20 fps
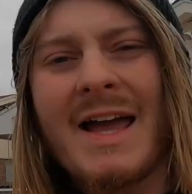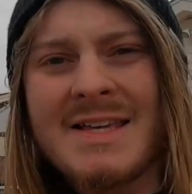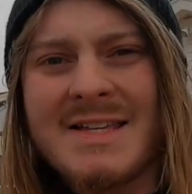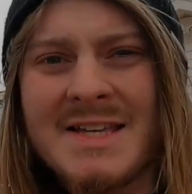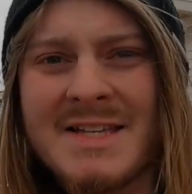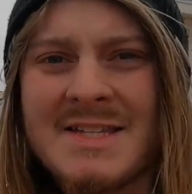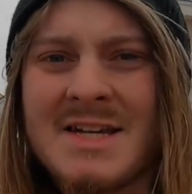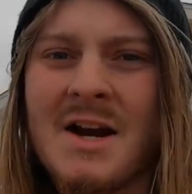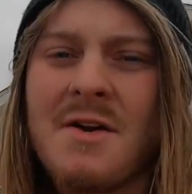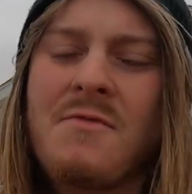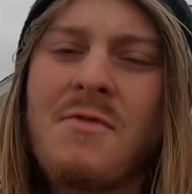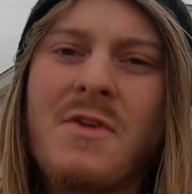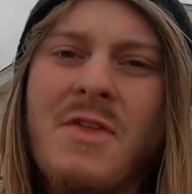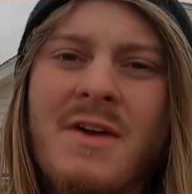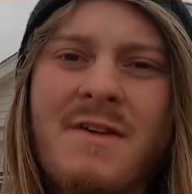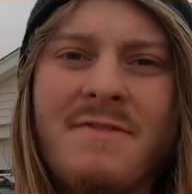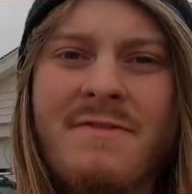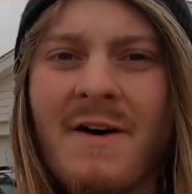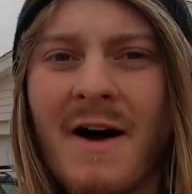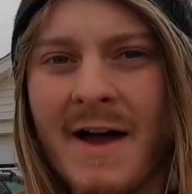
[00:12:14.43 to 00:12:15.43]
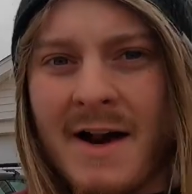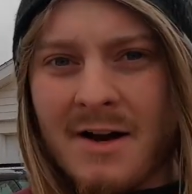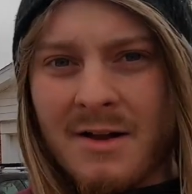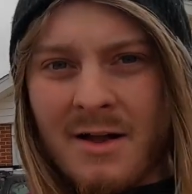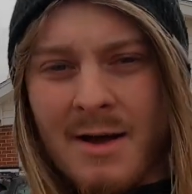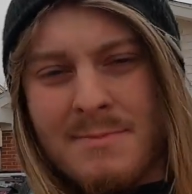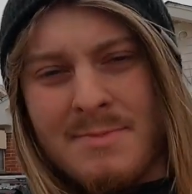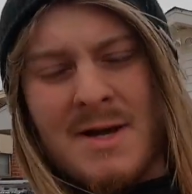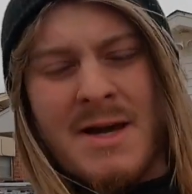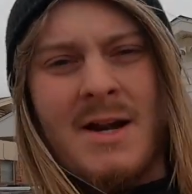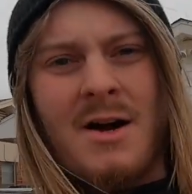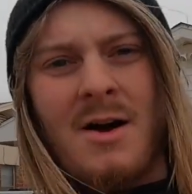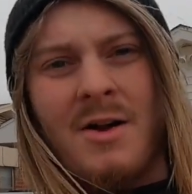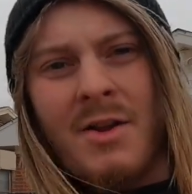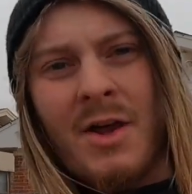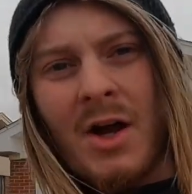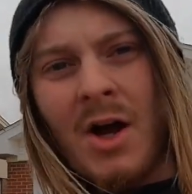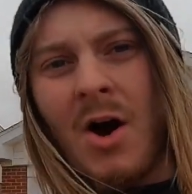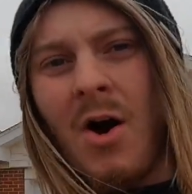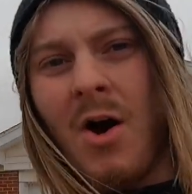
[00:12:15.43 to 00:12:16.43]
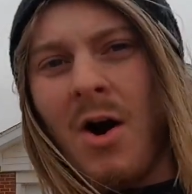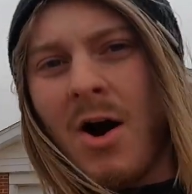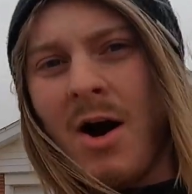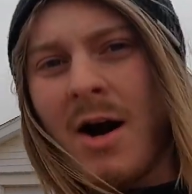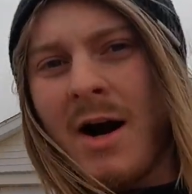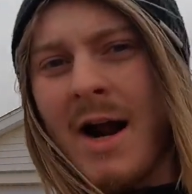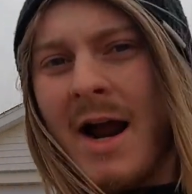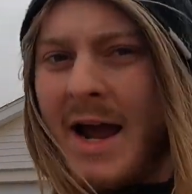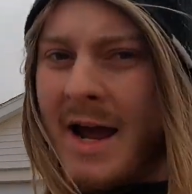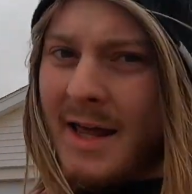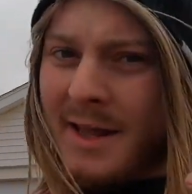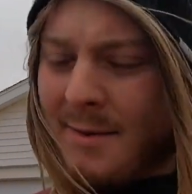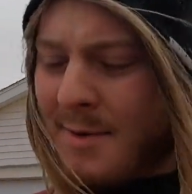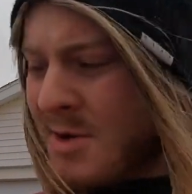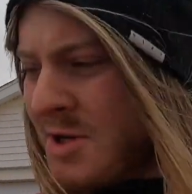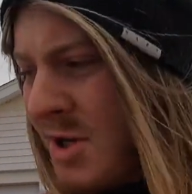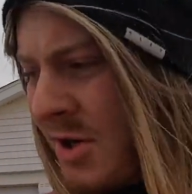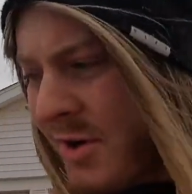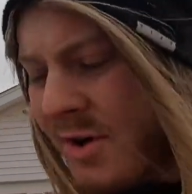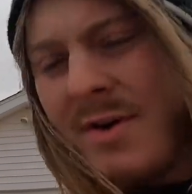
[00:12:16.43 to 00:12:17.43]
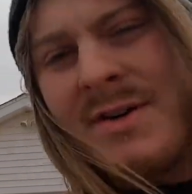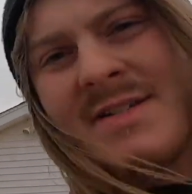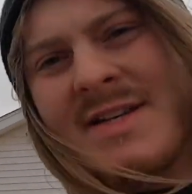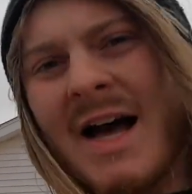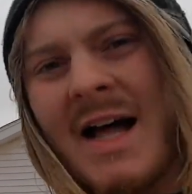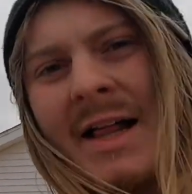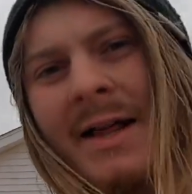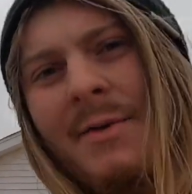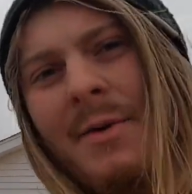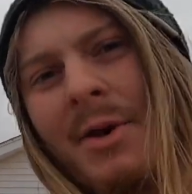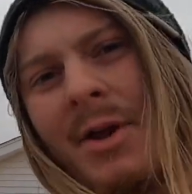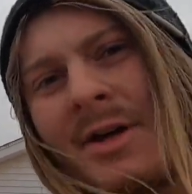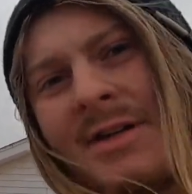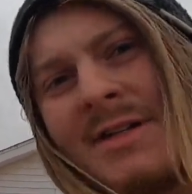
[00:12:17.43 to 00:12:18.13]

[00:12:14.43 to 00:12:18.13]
guess it's time for the final update on the car and let me show you exactly what it